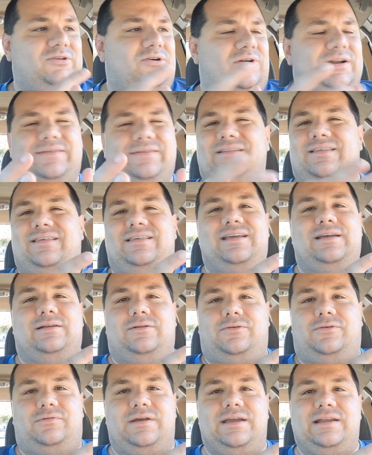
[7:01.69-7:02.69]
Don't even see it
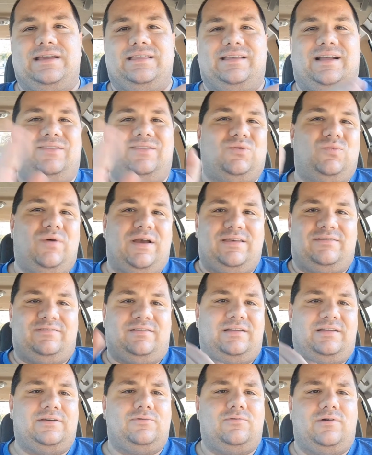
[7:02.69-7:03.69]
in 3D. That's a
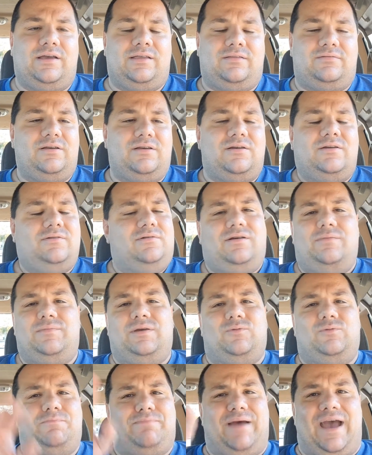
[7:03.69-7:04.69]
waste anyway. I
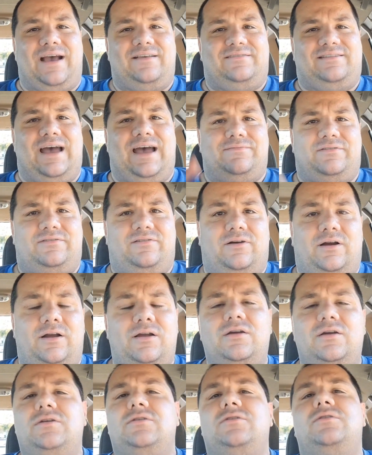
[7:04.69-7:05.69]
mean, we're past Avatar.
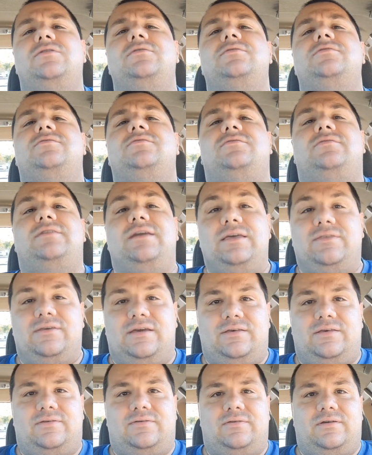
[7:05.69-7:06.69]
See
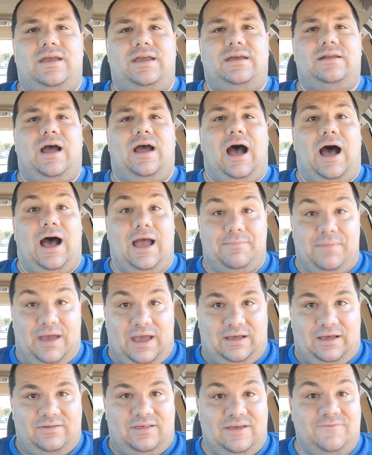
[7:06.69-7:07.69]
this in
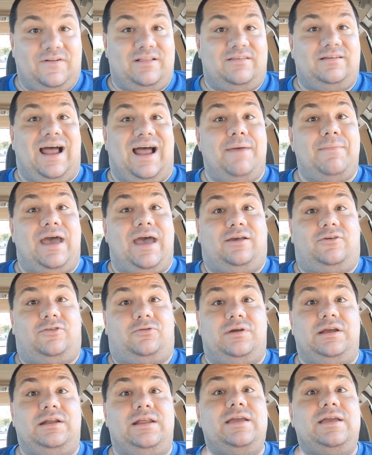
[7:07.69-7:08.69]
IMAX. If it's an IMAX
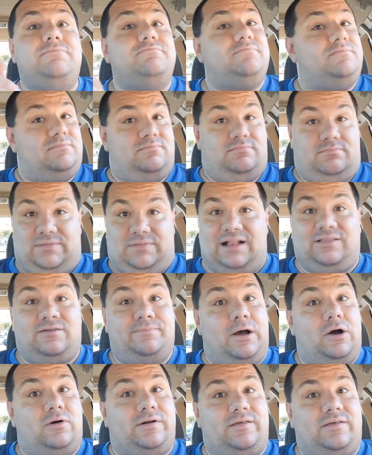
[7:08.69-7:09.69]
3D, that's
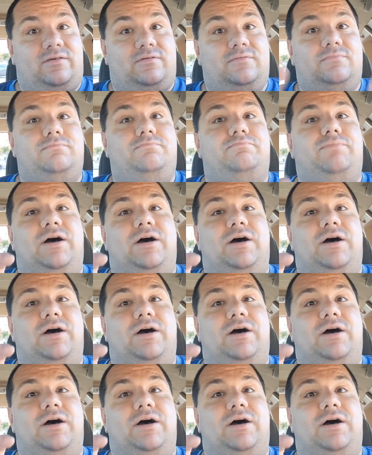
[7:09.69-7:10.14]
a bonus.